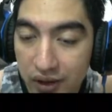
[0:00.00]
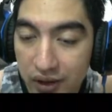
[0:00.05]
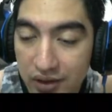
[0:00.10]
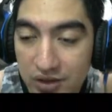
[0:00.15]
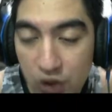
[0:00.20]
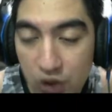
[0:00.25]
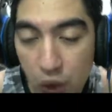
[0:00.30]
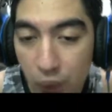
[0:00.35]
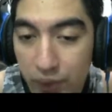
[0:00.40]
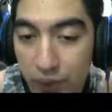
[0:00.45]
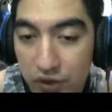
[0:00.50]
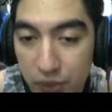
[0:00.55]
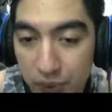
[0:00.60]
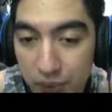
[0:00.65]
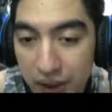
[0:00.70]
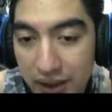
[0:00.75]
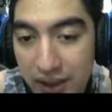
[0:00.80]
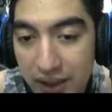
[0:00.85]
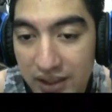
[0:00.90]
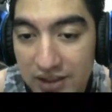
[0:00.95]
is going to
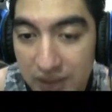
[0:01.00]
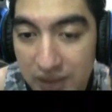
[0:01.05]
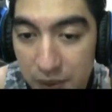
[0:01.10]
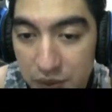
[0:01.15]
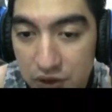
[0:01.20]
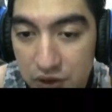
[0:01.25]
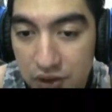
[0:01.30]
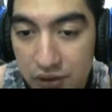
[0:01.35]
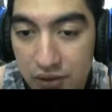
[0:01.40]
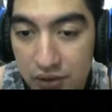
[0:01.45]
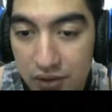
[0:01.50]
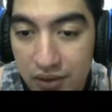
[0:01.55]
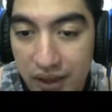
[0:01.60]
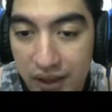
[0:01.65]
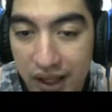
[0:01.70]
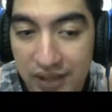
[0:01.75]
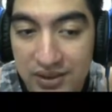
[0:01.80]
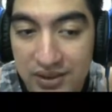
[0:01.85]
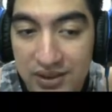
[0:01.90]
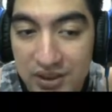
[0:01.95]
be an exemption
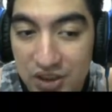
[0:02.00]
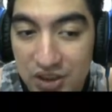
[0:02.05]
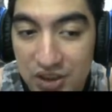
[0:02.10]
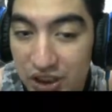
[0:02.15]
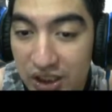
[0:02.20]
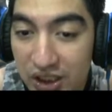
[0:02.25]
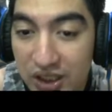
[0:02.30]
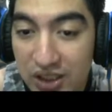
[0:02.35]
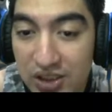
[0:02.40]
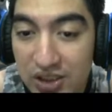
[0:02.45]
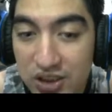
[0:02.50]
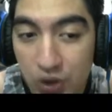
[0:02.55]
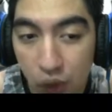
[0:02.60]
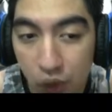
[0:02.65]
as she is